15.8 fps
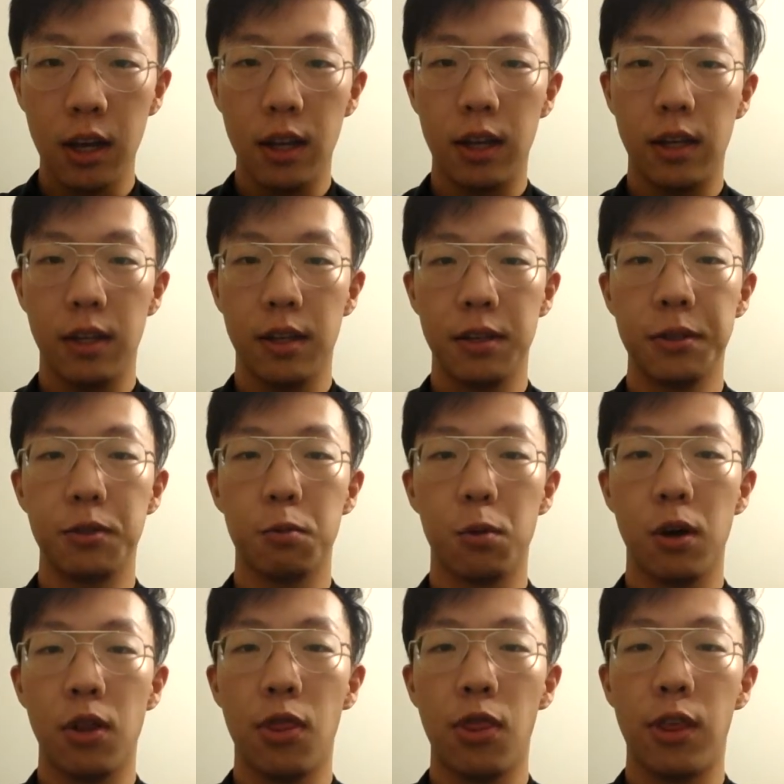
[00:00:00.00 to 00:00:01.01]
is
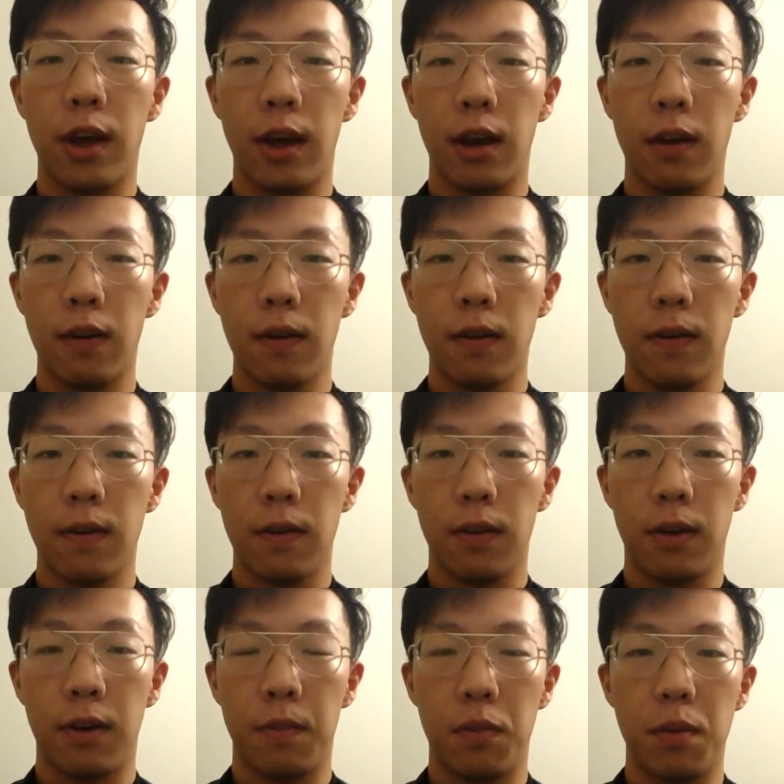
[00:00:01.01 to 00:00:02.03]
one that
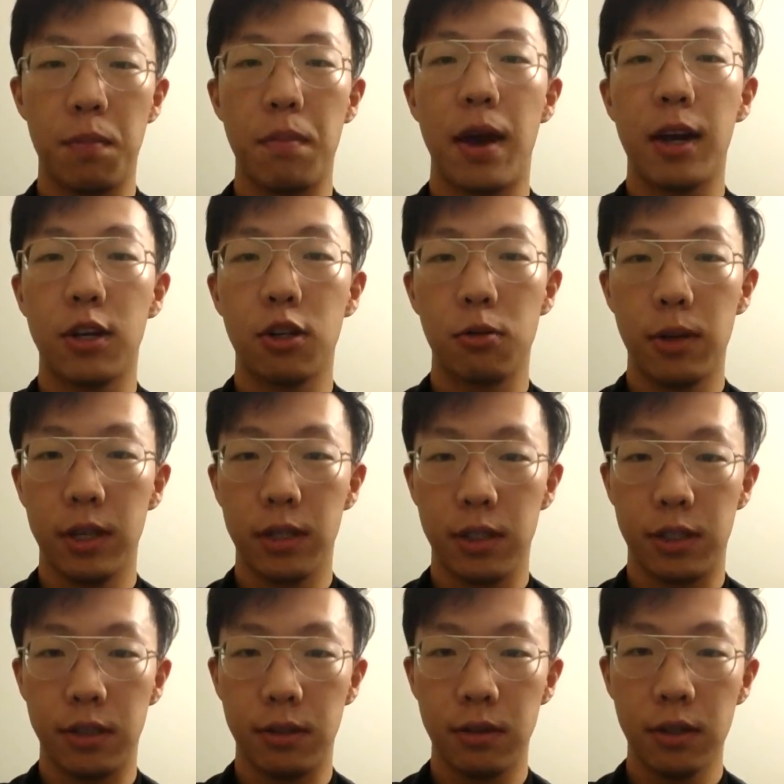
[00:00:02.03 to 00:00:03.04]
the Mad
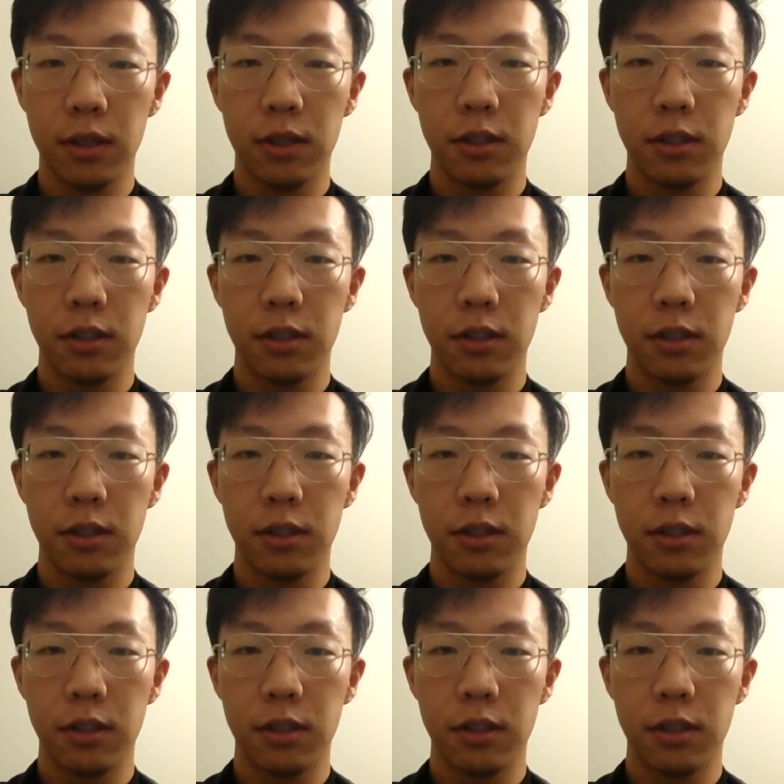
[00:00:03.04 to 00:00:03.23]
Twinz do.